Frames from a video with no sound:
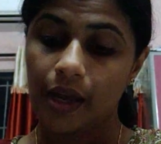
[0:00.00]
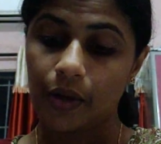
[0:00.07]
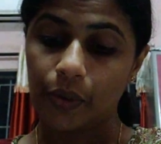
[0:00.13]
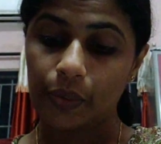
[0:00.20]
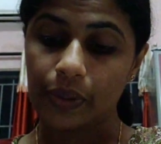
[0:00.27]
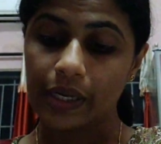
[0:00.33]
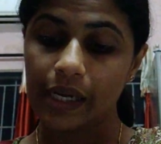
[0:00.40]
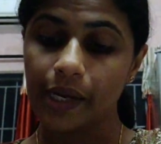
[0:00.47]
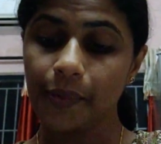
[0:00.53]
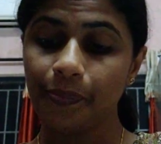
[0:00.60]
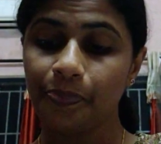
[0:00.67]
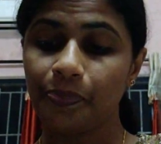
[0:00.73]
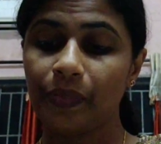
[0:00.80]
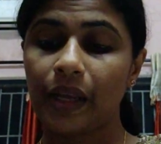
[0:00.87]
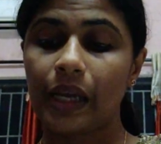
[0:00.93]
okay,
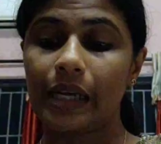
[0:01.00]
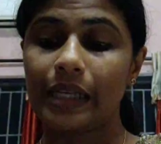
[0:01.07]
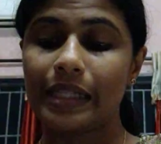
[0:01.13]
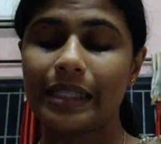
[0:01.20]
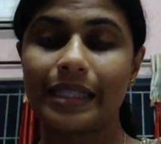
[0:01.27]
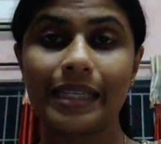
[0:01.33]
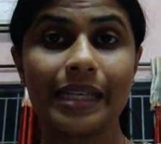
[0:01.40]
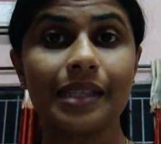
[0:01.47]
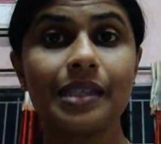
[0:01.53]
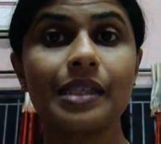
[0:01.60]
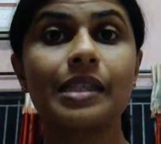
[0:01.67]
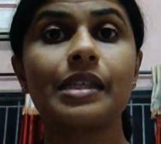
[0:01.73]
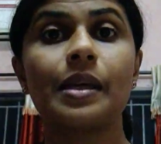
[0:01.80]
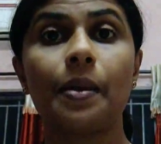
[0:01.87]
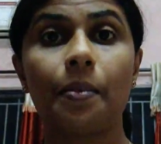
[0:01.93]

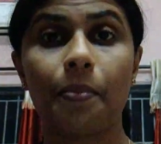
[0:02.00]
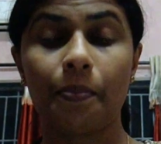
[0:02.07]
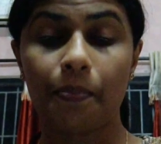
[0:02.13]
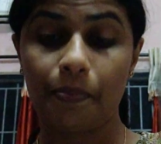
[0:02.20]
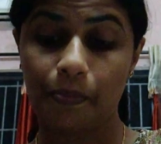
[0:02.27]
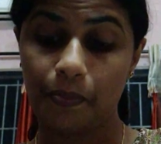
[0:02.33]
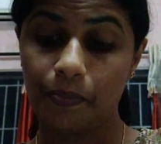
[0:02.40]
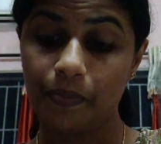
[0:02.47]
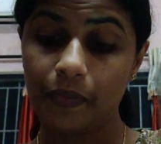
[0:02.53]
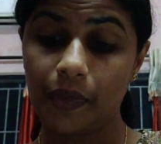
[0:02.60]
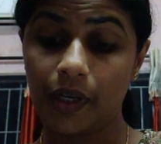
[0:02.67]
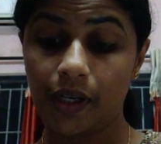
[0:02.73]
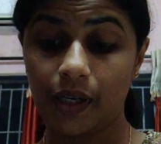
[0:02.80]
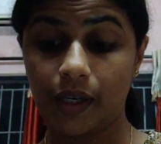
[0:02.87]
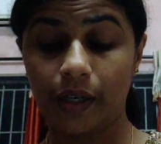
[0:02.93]
this
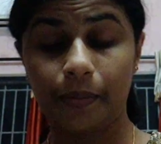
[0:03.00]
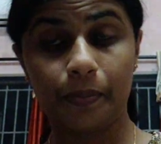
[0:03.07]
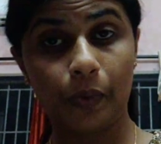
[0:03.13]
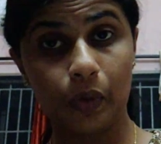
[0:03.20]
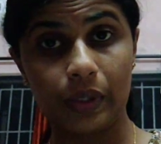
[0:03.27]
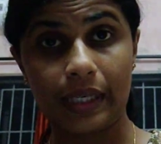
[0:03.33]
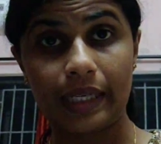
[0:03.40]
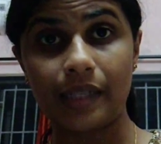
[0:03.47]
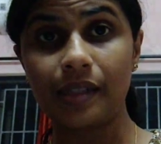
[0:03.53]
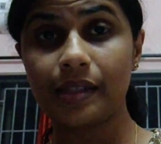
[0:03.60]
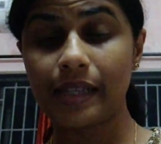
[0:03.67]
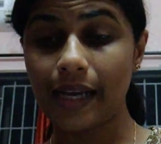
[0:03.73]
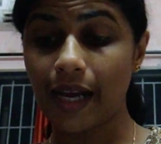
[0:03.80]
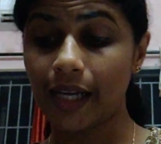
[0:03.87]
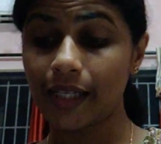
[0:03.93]
cholines,
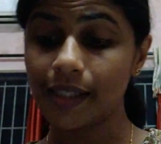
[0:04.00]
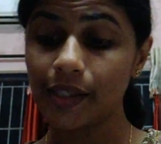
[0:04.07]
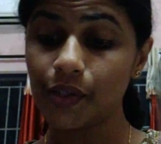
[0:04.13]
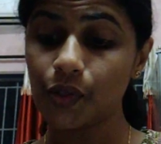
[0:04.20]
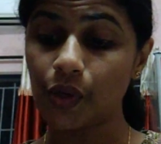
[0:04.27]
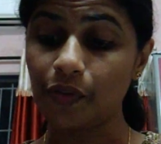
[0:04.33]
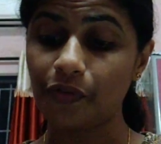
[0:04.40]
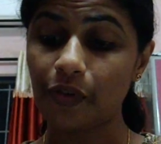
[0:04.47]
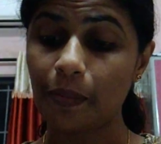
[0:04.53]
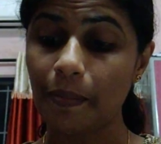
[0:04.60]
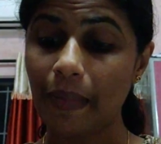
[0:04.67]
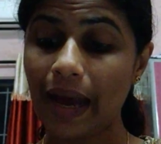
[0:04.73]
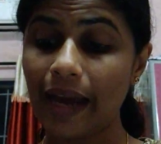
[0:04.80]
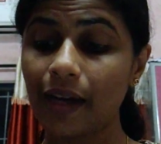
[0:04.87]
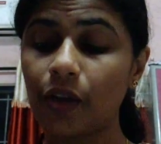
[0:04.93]
they consist of a
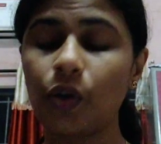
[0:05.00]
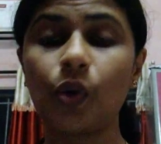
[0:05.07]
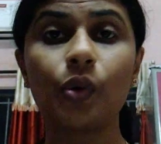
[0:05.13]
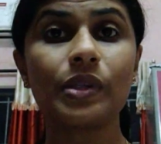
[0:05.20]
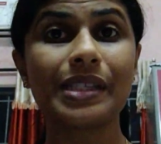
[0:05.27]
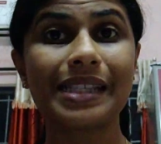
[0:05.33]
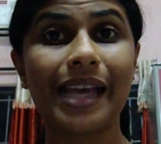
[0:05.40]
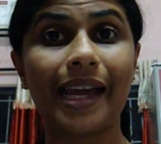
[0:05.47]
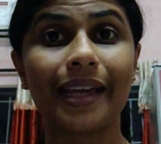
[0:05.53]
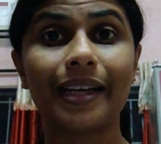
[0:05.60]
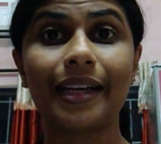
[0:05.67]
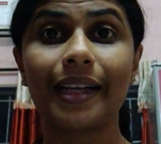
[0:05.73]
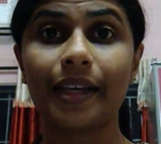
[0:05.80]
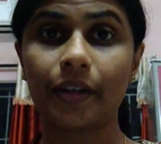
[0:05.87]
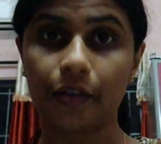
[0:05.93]

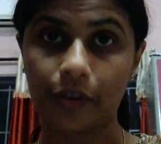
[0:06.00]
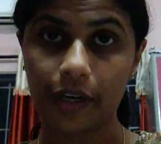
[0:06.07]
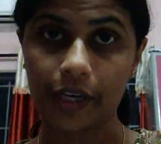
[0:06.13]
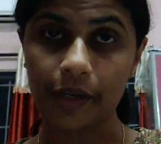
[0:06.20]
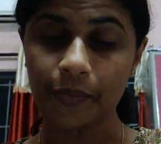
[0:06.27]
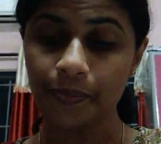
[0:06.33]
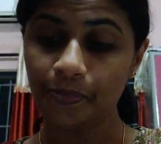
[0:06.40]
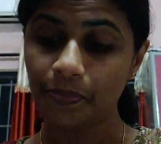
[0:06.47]
macrocyclic ring,